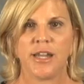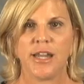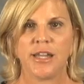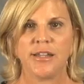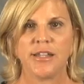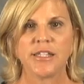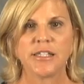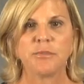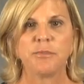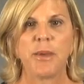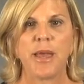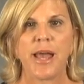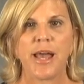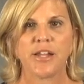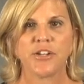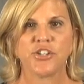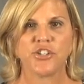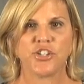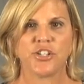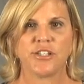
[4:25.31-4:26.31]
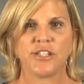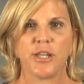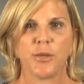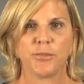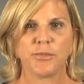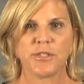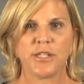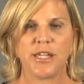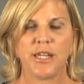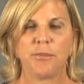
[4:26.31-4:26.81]
and this patch just
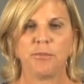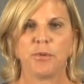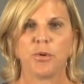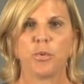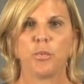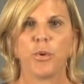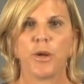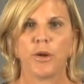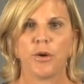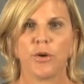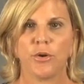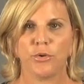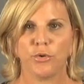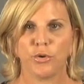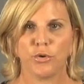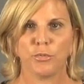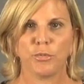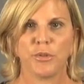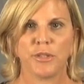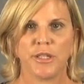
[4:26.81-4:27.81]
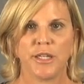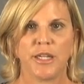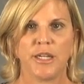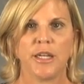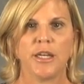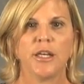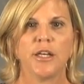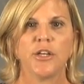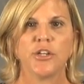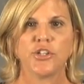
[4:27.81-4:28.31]
helps keep it where it
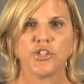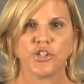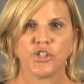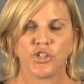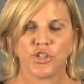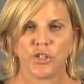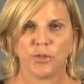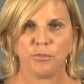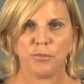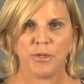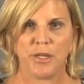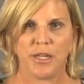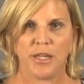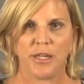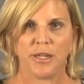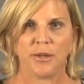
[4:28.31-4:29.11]
normally should be.